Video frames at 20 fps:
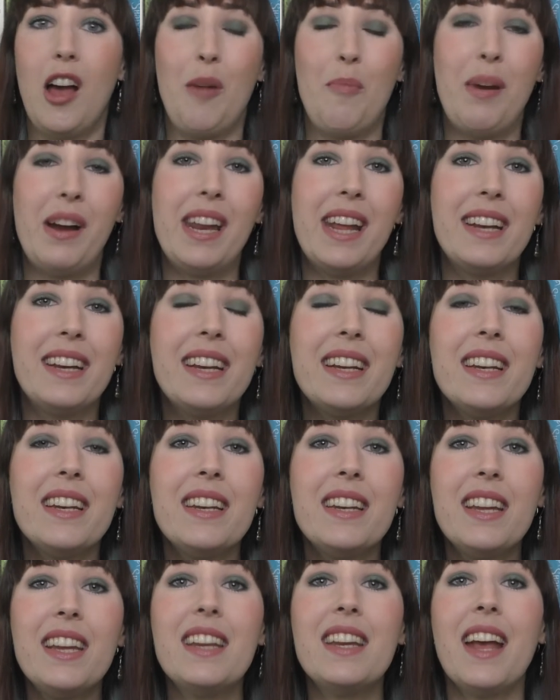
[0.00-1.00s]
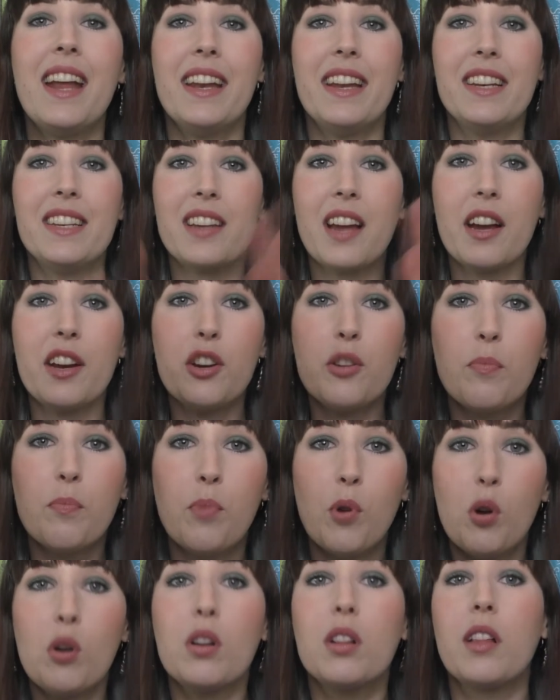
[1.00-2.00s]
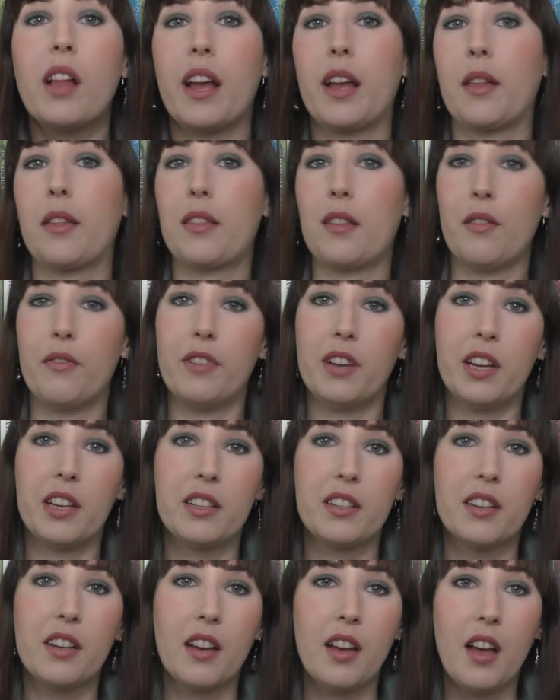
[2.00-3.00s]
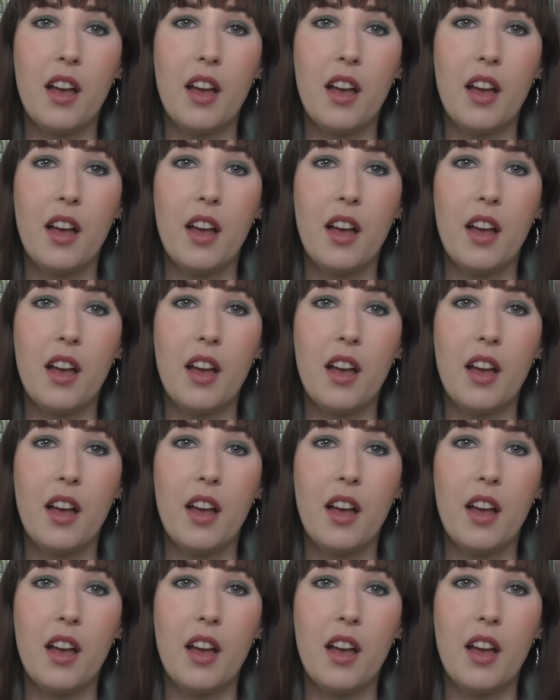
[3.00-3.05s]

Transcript: but I didn't need an entire book length of it.